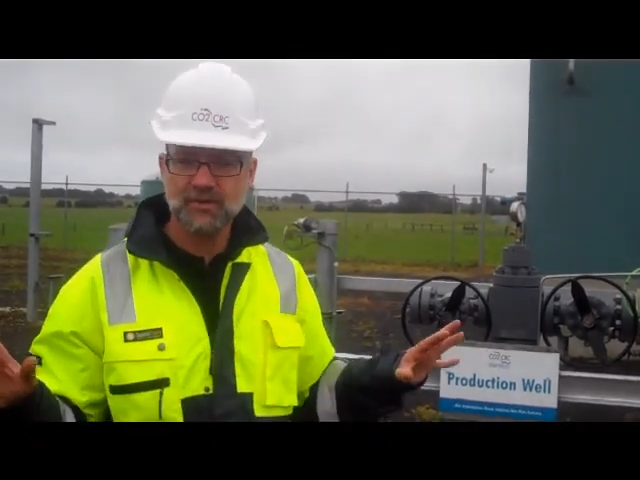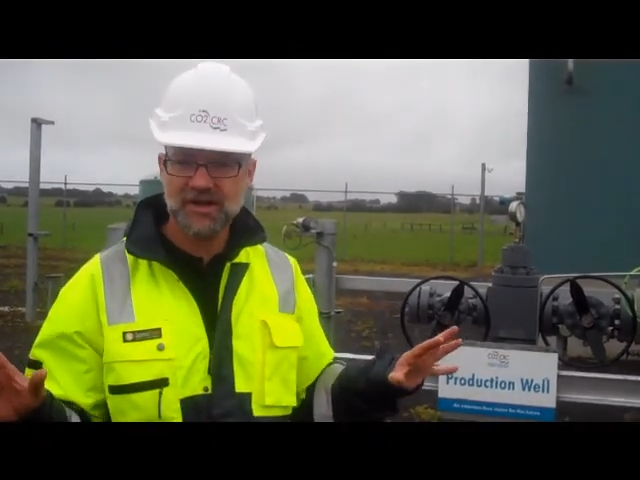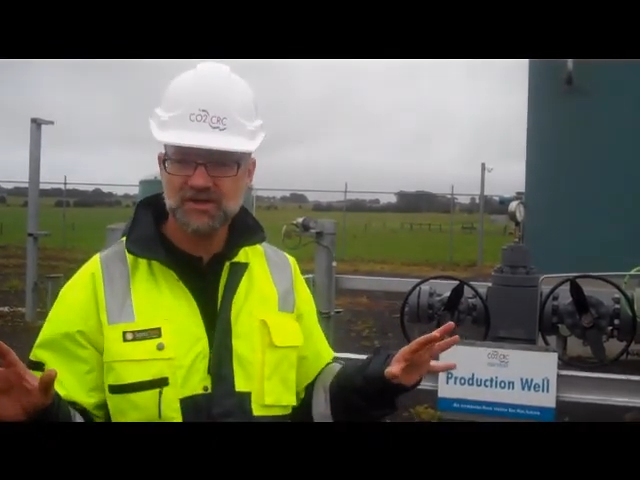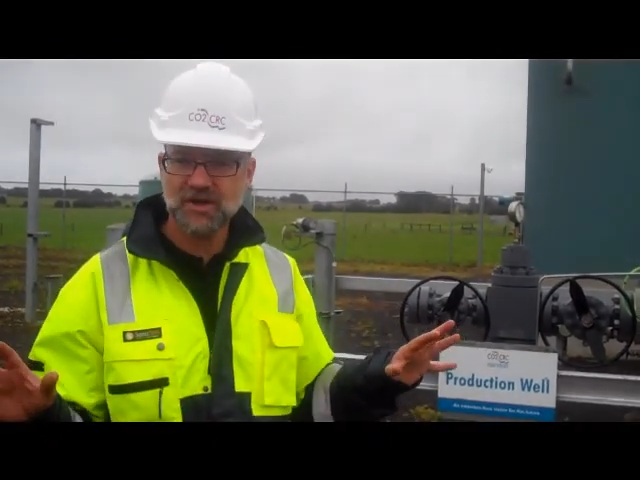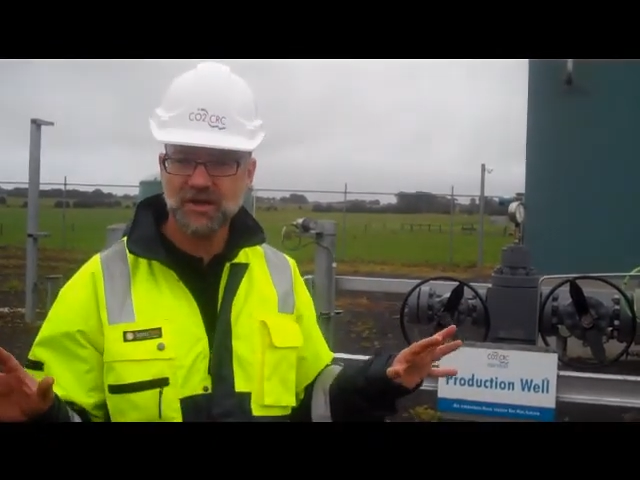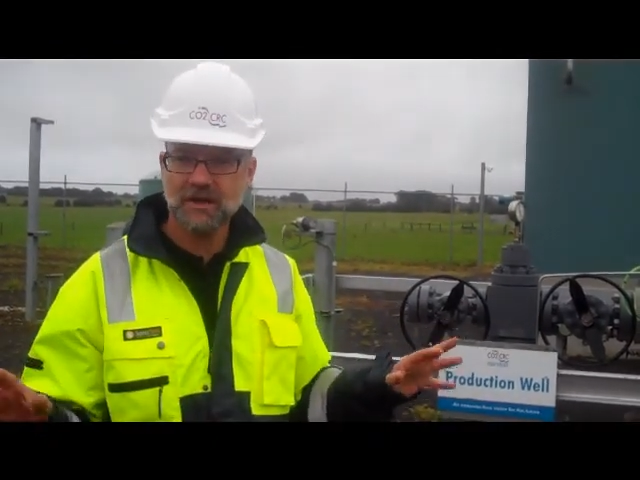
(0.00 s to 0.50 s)

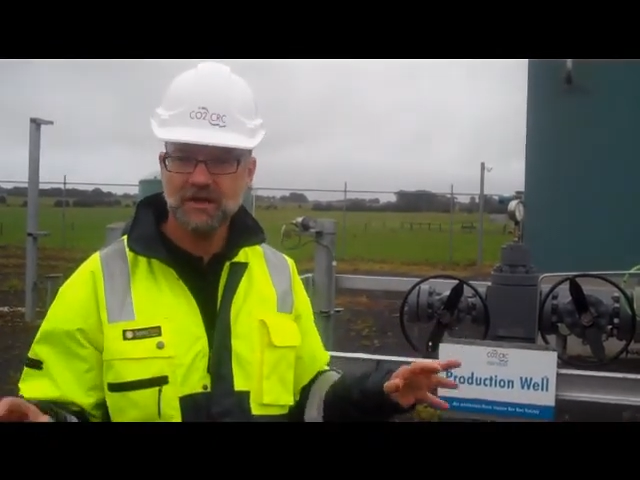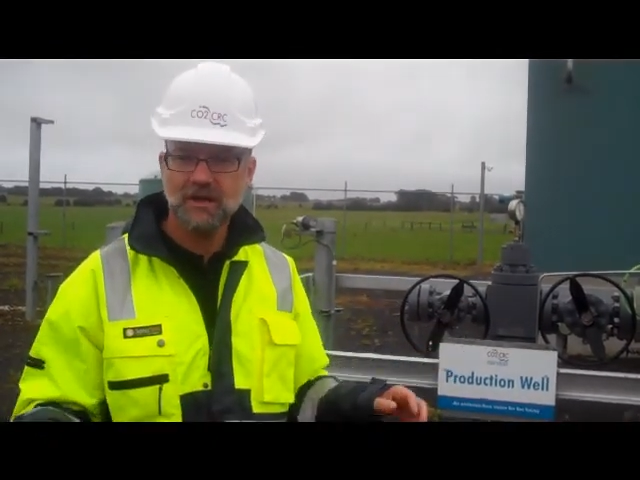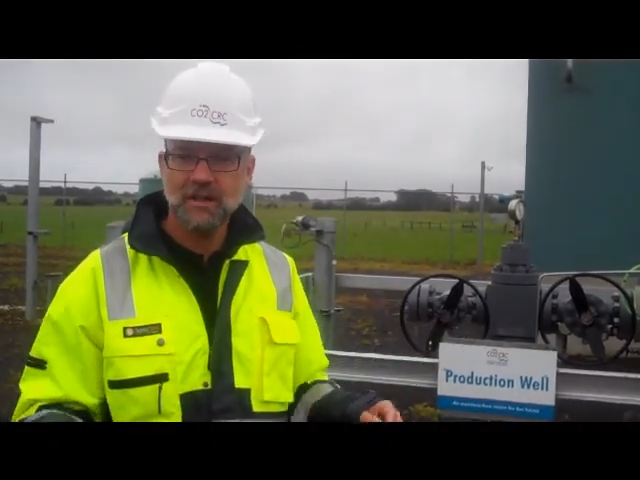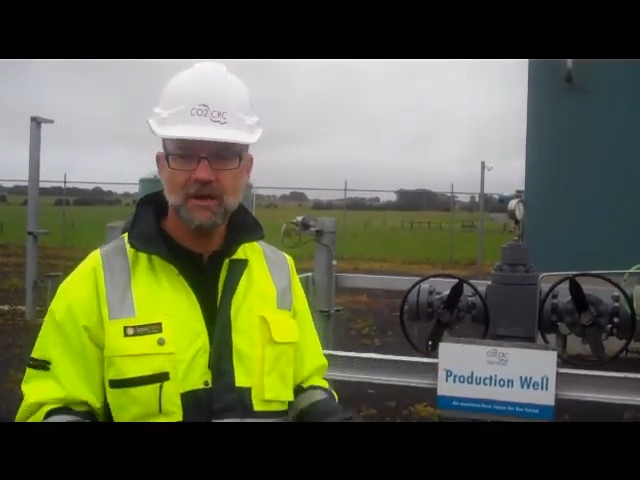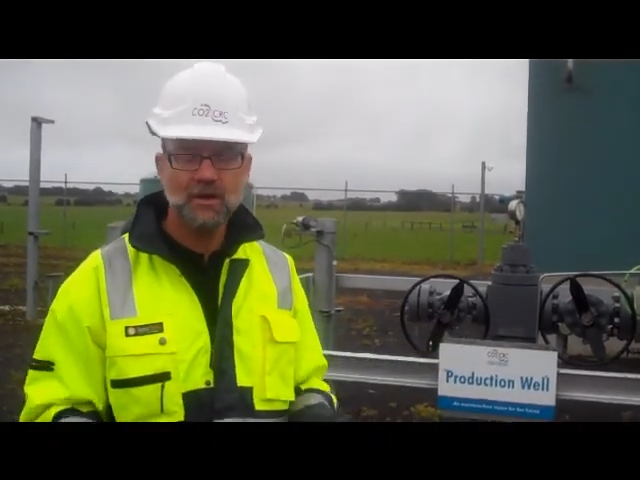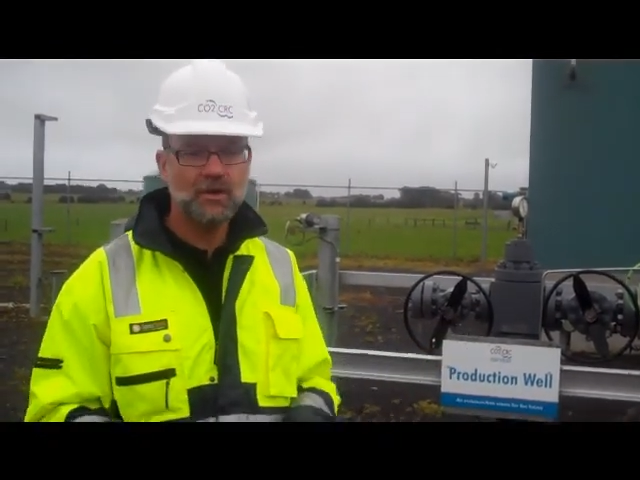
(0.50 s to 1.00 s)
pressure
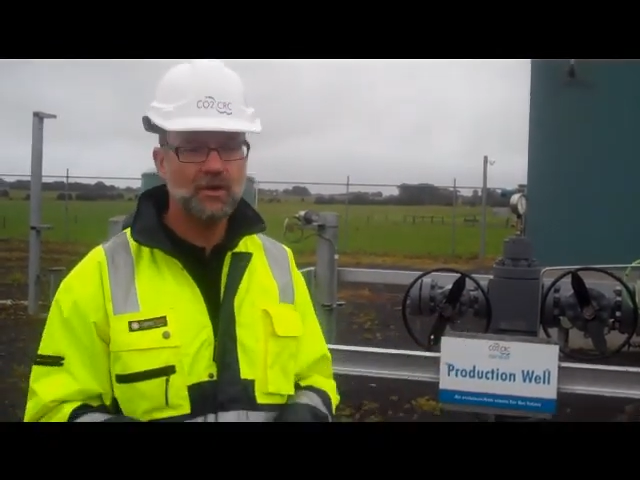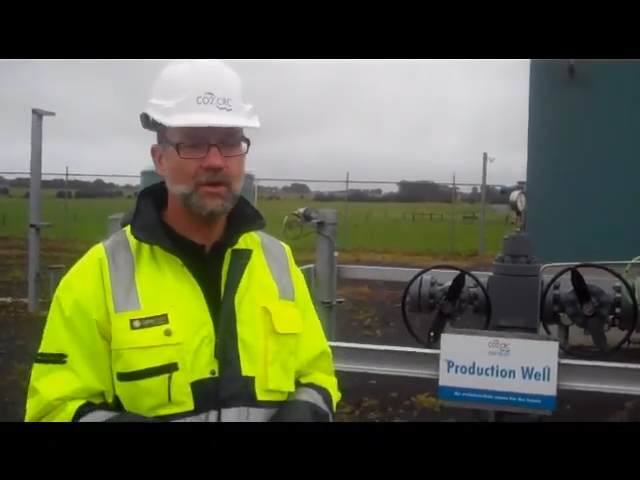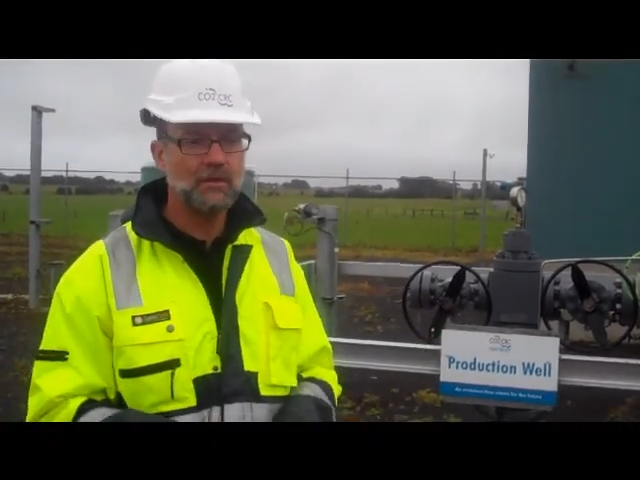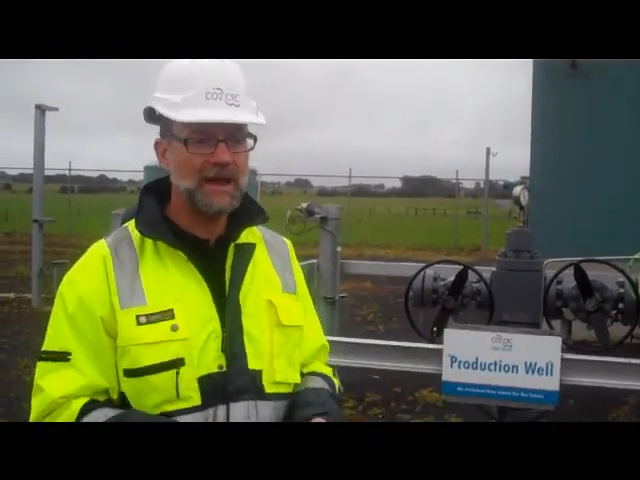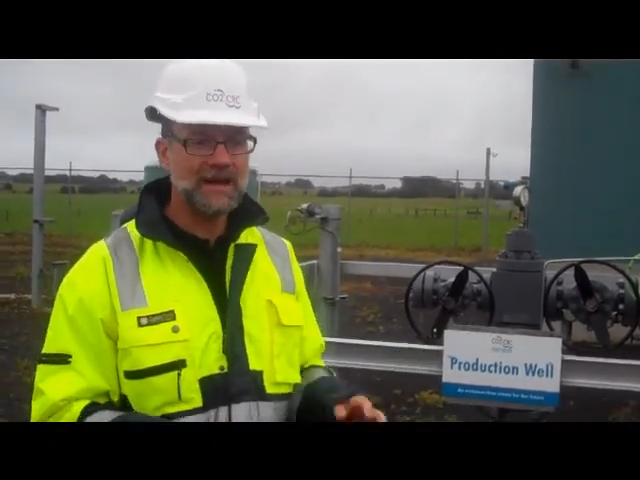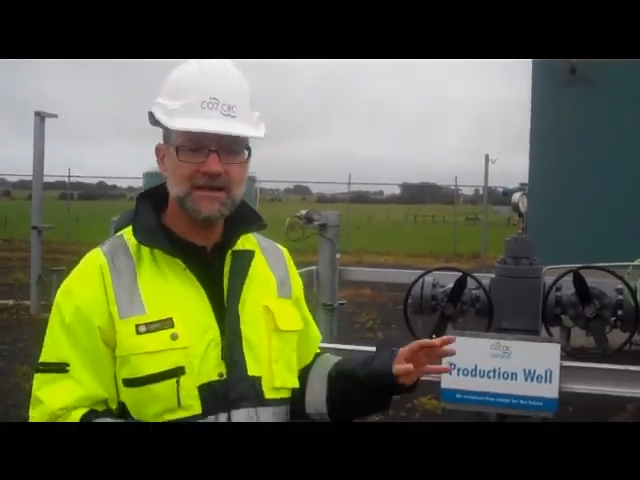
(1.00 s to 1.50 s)

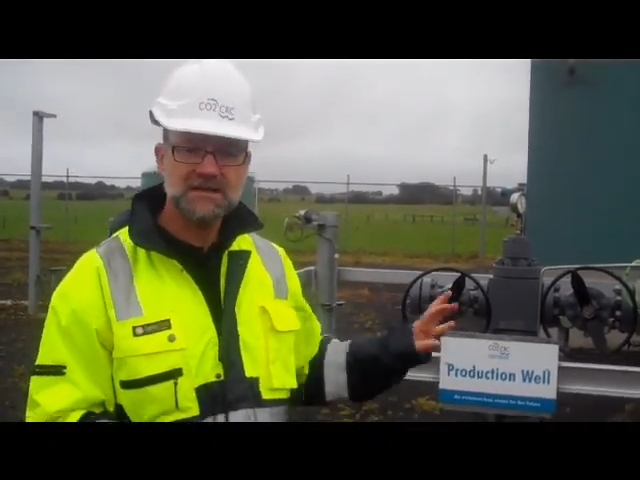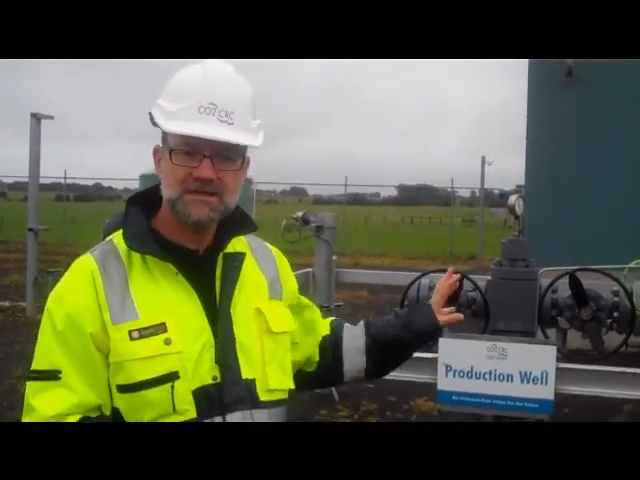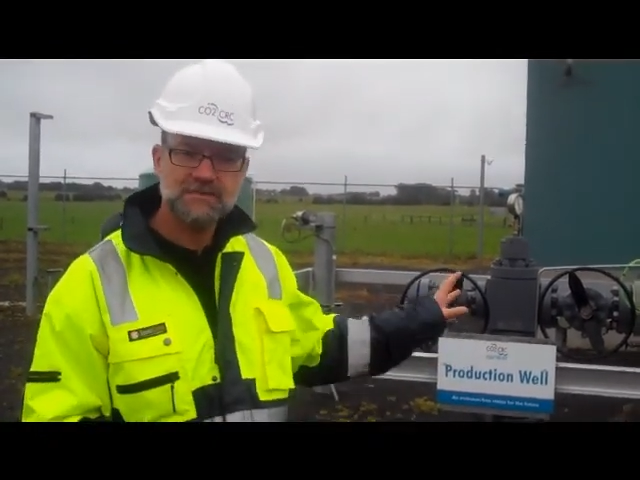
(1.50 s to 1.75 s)
or any